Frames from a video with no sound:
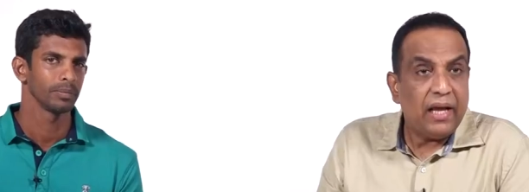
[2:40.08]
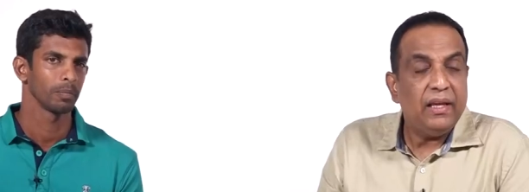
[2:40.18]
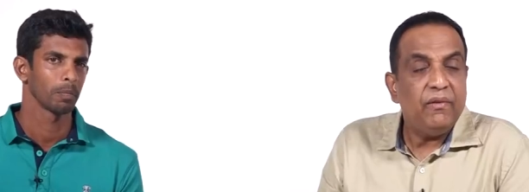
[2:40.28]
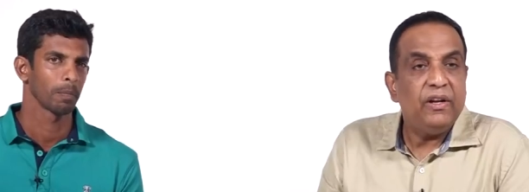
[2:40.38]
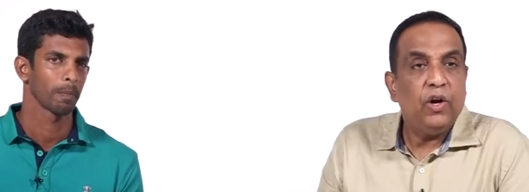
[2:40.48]
Speaker 1: I
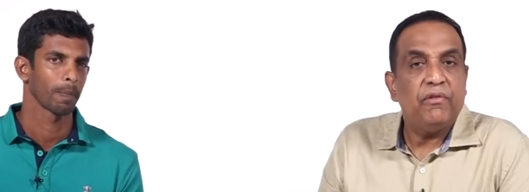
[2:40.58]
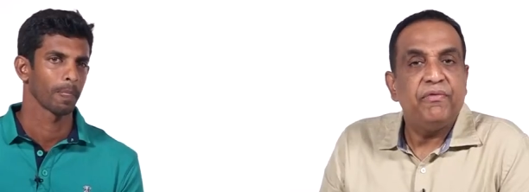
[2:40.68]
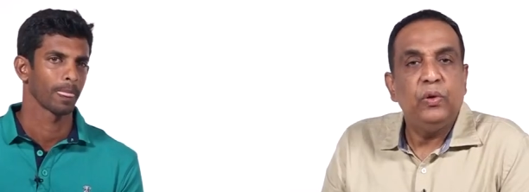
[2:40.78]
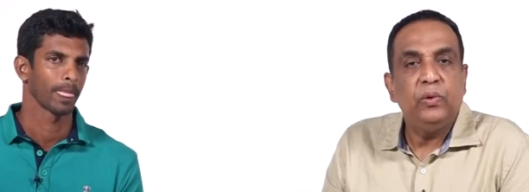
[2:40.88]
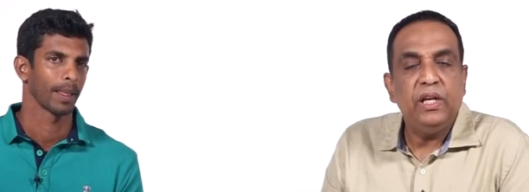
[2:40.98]
think we got a
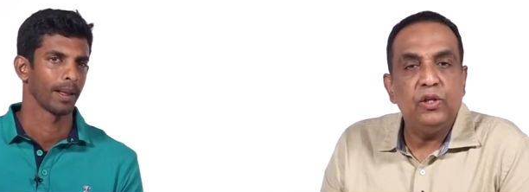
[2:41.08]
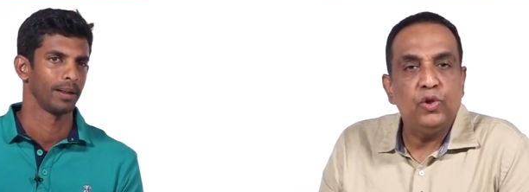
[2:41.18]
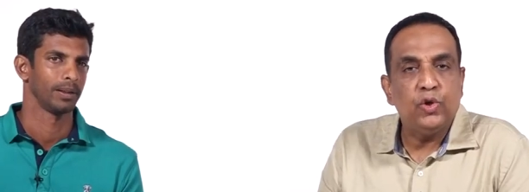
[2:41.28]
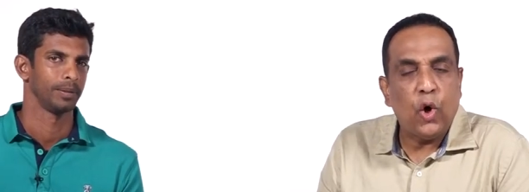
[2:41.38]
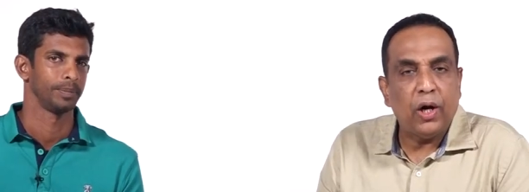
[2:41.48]
few things
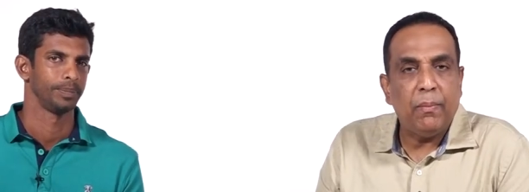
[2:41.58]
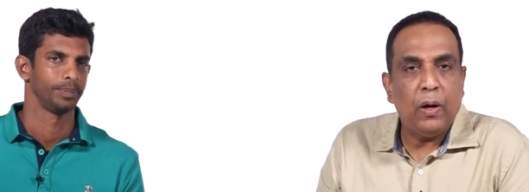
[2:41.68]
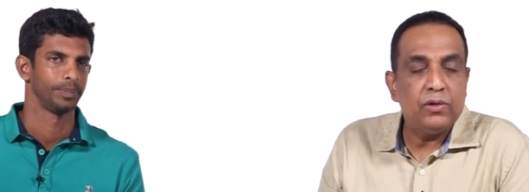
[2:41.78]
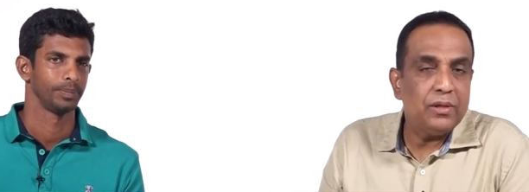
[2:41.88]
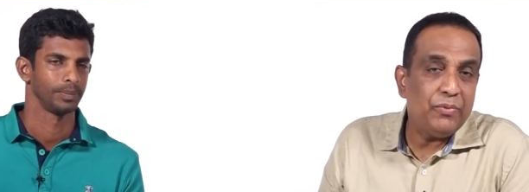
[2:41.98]
to talk
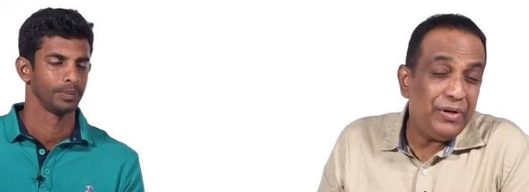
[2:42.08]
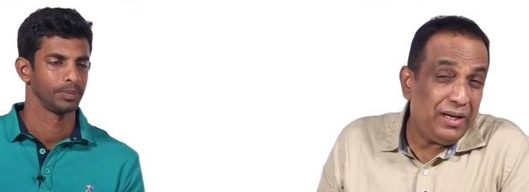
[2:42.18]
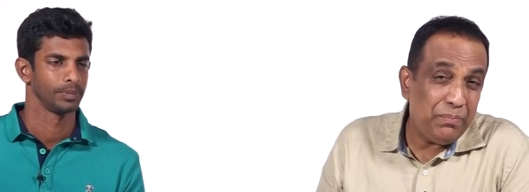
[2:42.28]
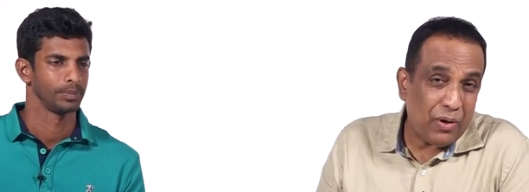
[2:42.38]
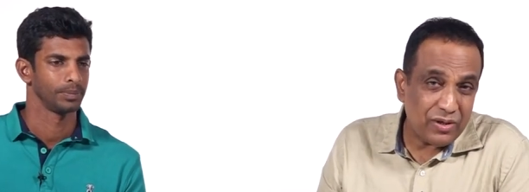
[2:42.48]
about, some
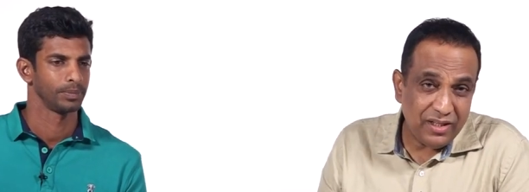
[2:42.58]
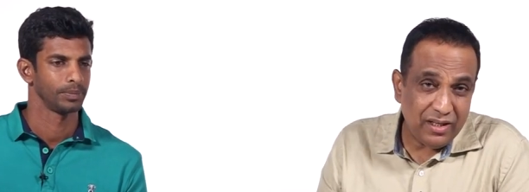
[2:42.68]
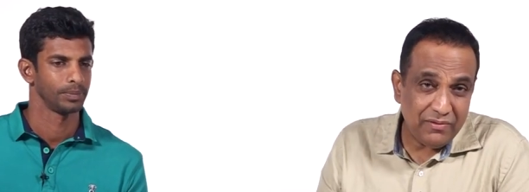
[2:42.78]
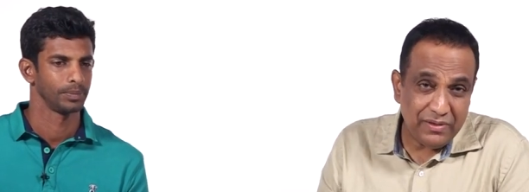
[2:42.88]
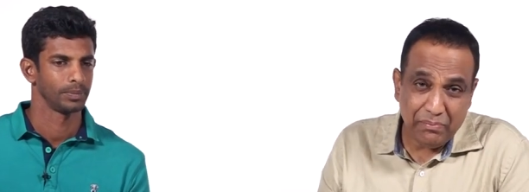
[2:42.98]
real
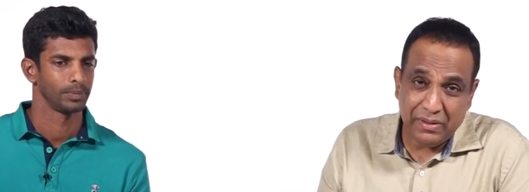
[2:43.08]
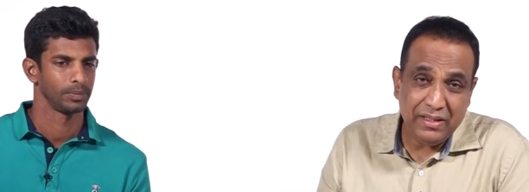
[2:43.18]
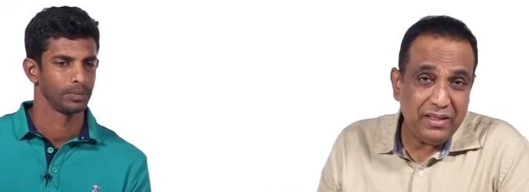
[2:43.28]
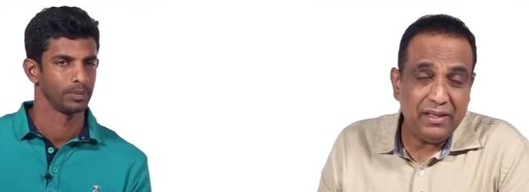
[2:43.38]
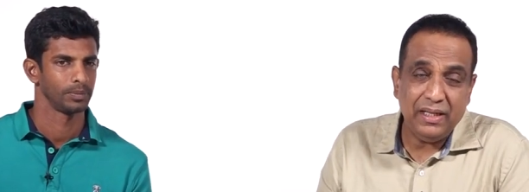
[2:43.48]
positives, and
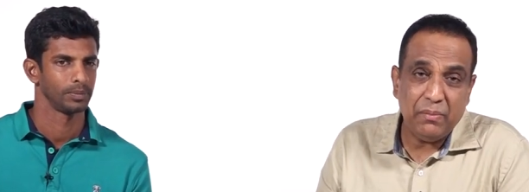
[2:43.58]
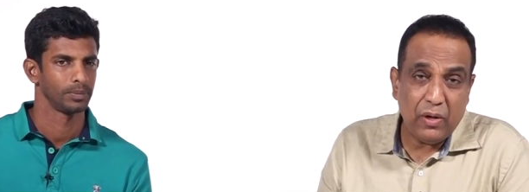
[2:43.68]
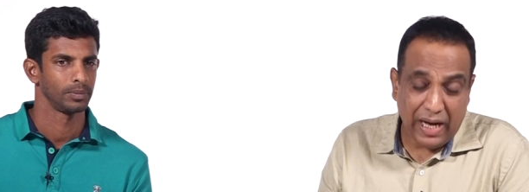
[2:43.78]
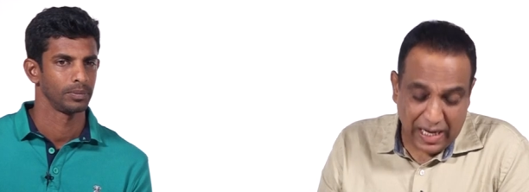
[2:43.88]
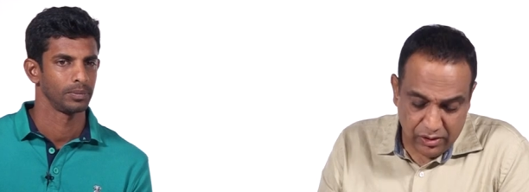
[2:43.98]
particularly
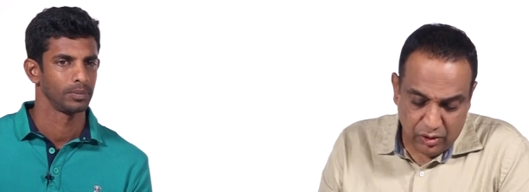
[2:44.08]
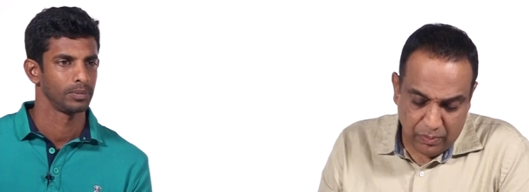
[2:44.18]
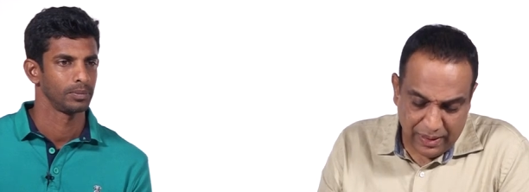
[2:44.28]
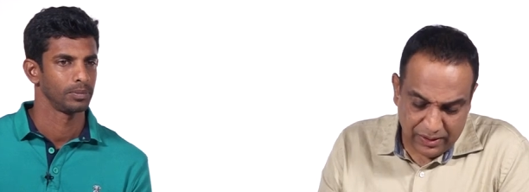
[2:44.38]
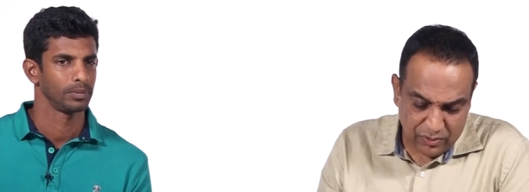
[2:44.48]
about Angelo
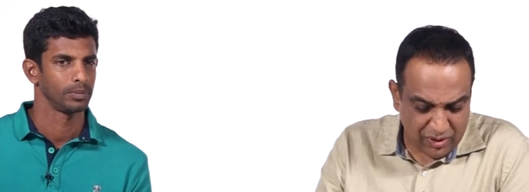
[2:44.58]
Mathews.